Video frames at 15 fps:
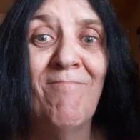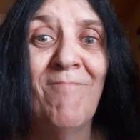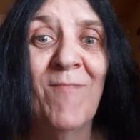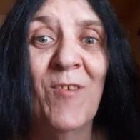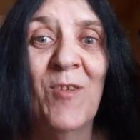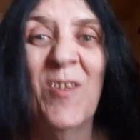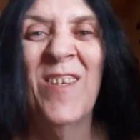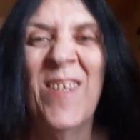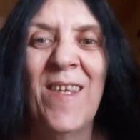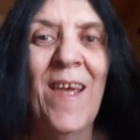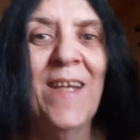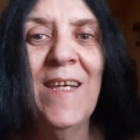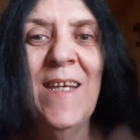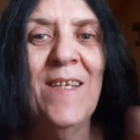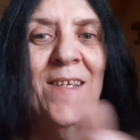It was just
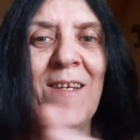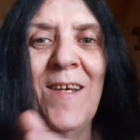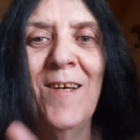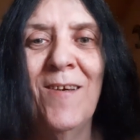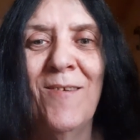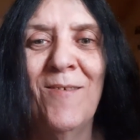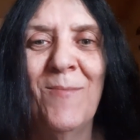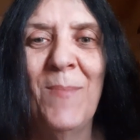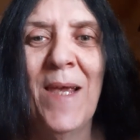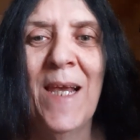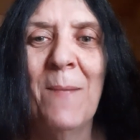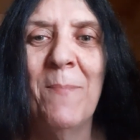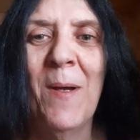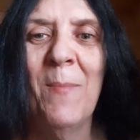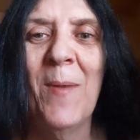that easy. Make
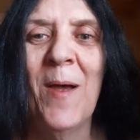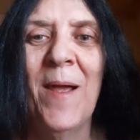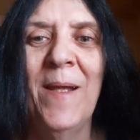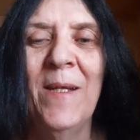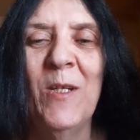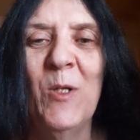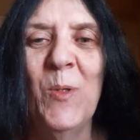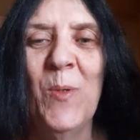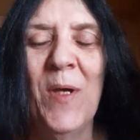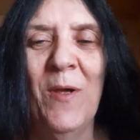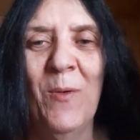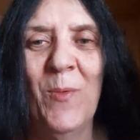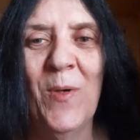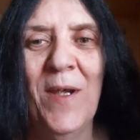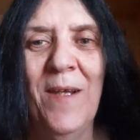up my mind and do it,
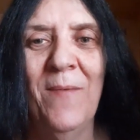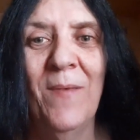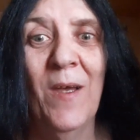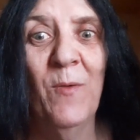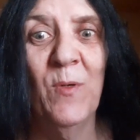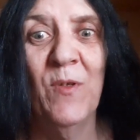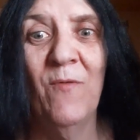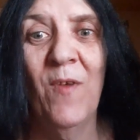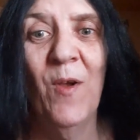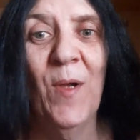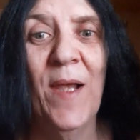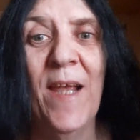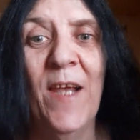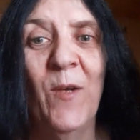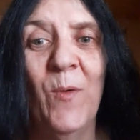right? I was a
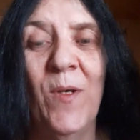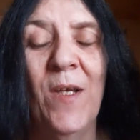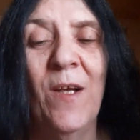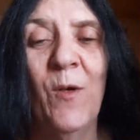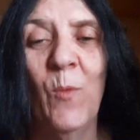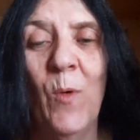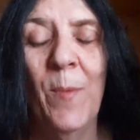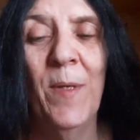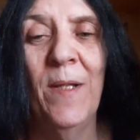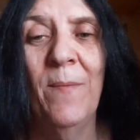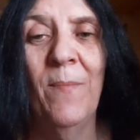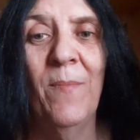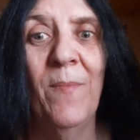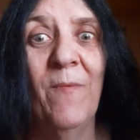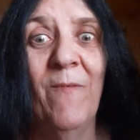very angry young woman.
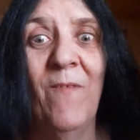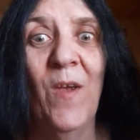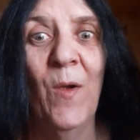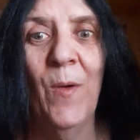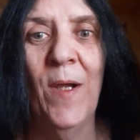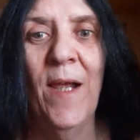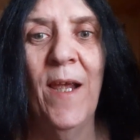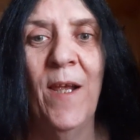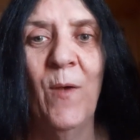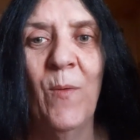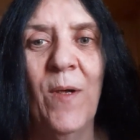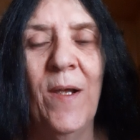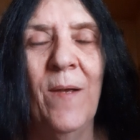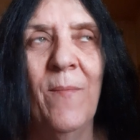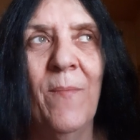Very
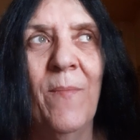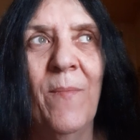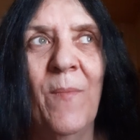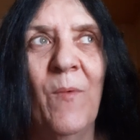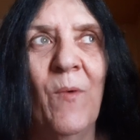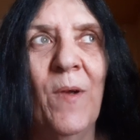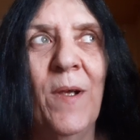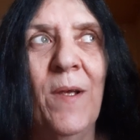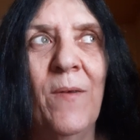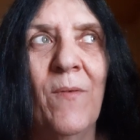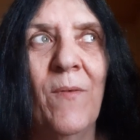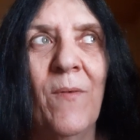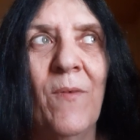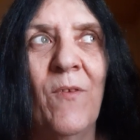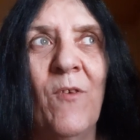angry, right?
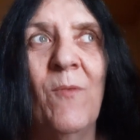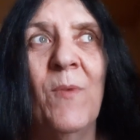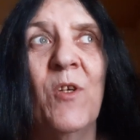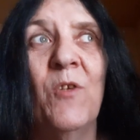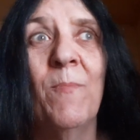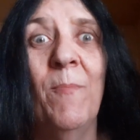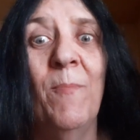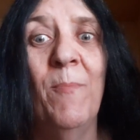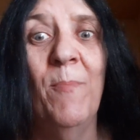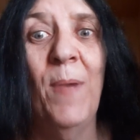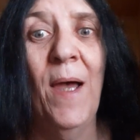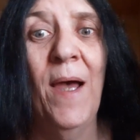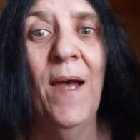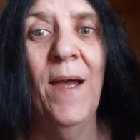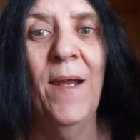So much
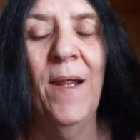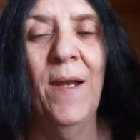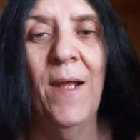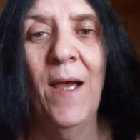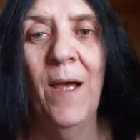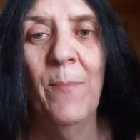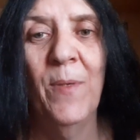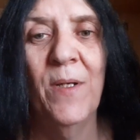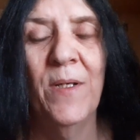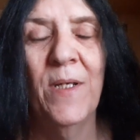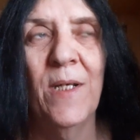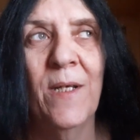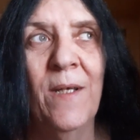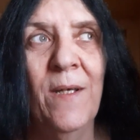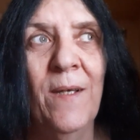bad had happened.
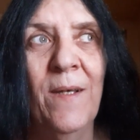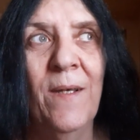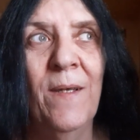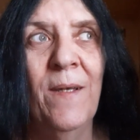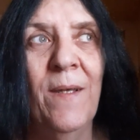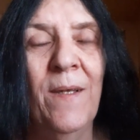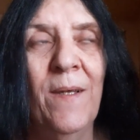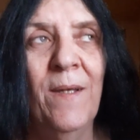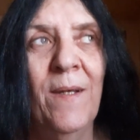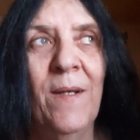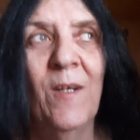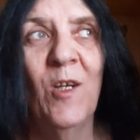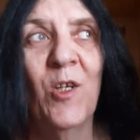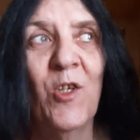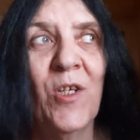
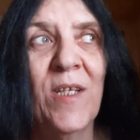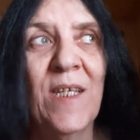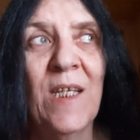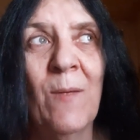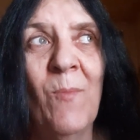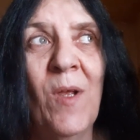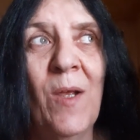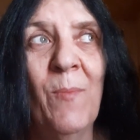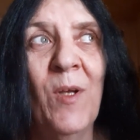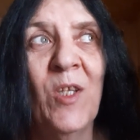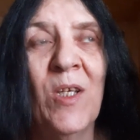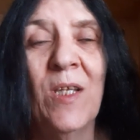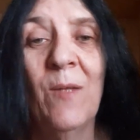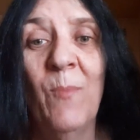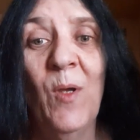Not just to me, but
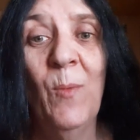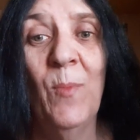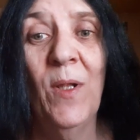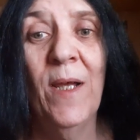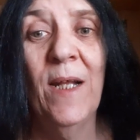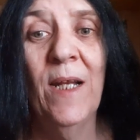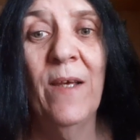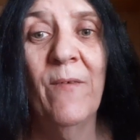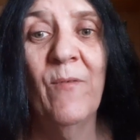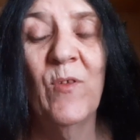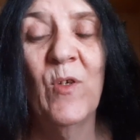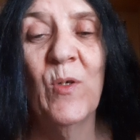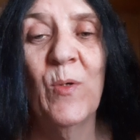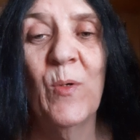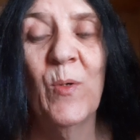to the people I loved
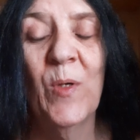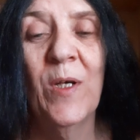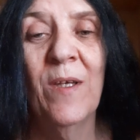too.